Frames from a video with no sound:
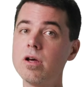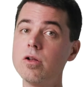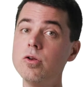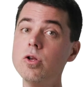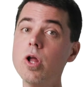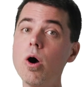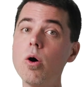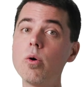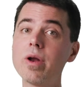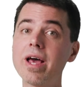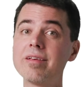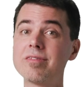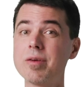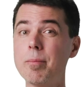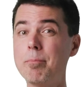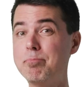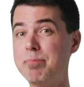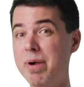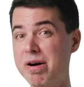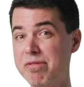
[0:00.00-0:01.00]
Node has
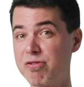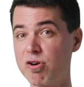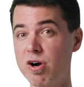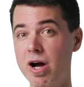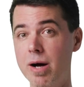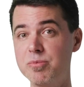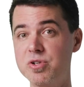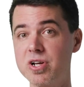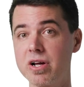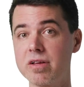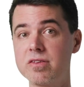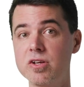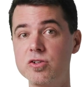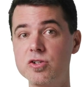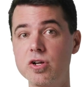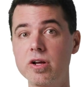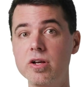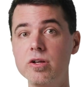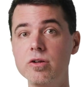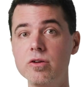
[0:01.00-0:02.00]
a buffer object
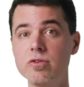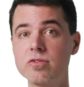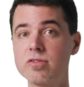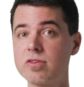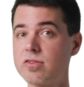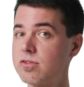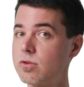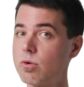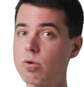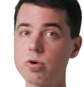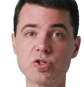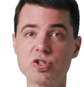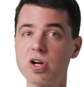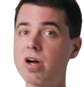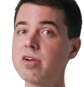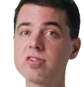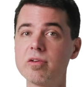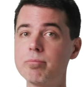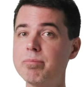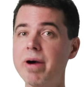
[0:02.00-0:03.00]
that you can use to store
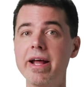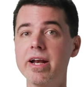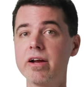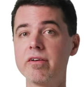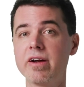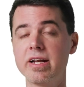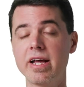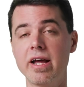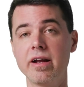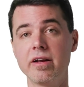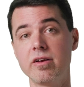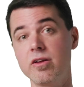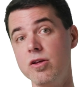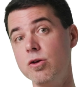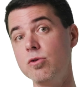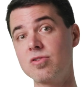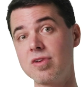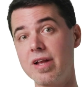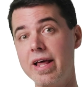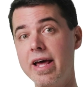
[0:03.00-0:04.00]
chunks of binary data to
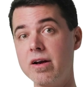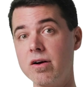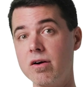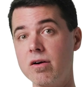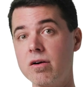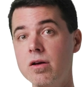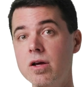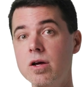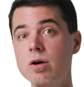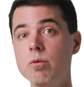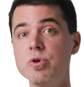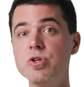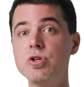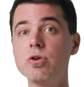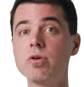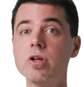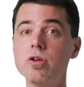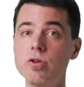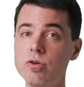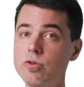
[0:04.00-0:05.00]
use later,
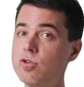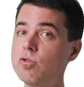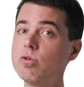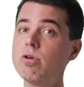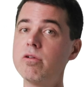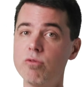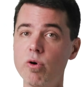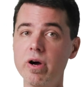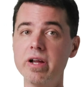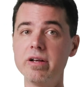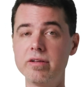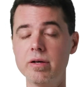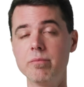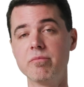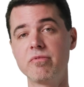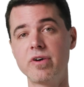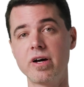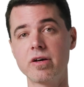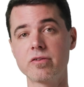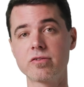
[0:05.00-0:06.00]
which you could use to avoid
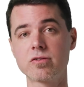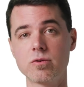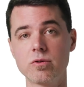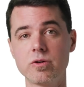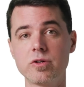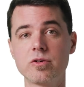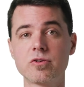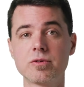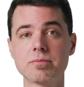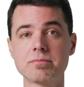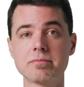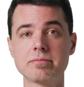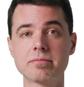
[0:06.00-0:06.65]
temp file storage.